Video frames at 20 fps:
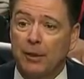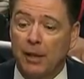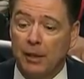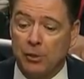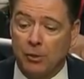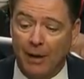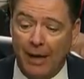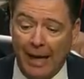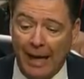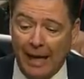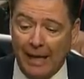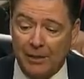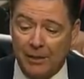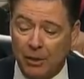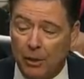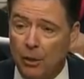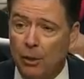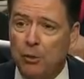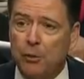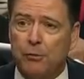And so I
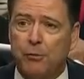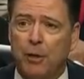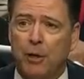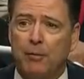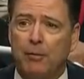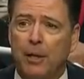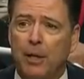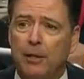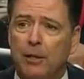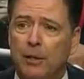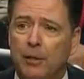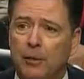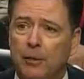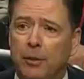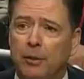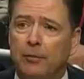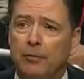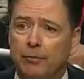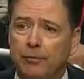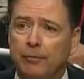asked a close friend of mine to do
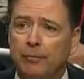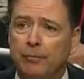it.